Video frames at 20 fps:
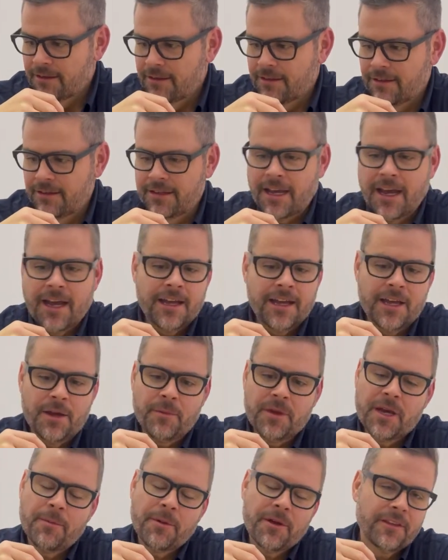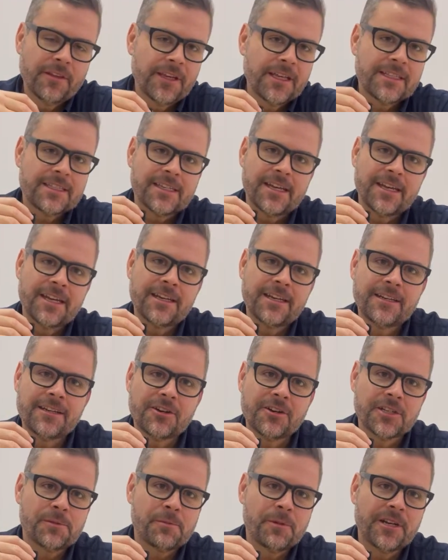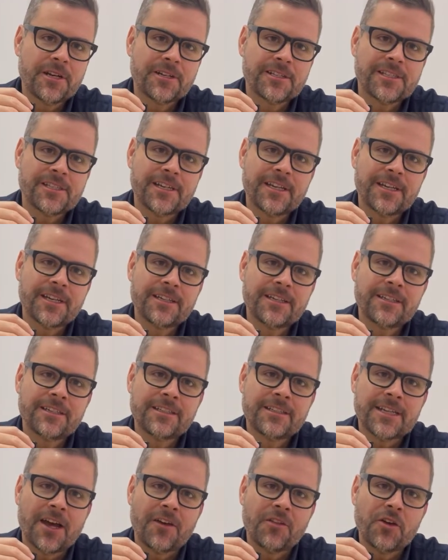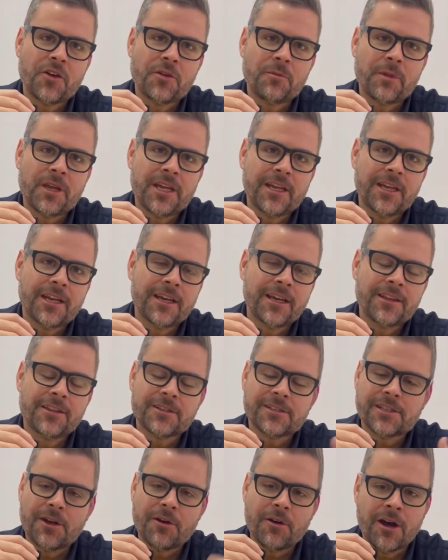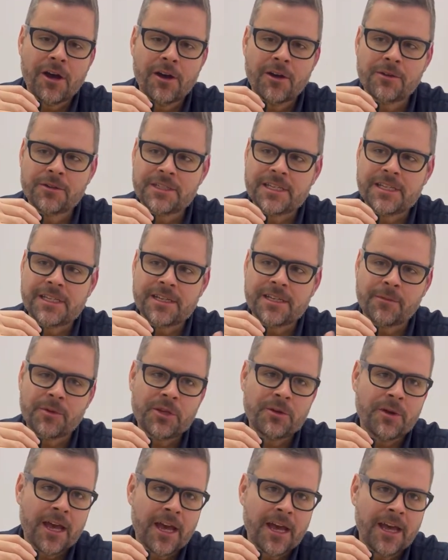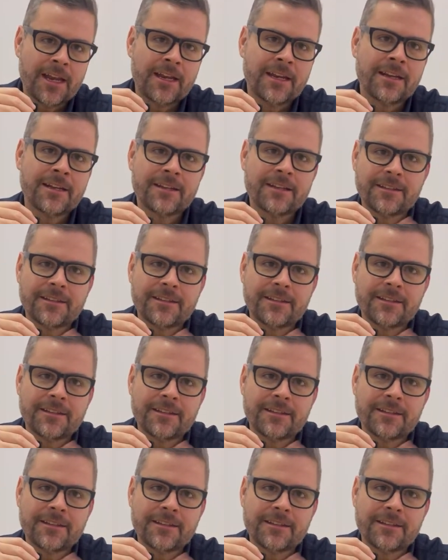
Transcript: Yeah, hit me up on LinkedIn, Chris Peterson, Download Media. There's no O, DWNLOAD,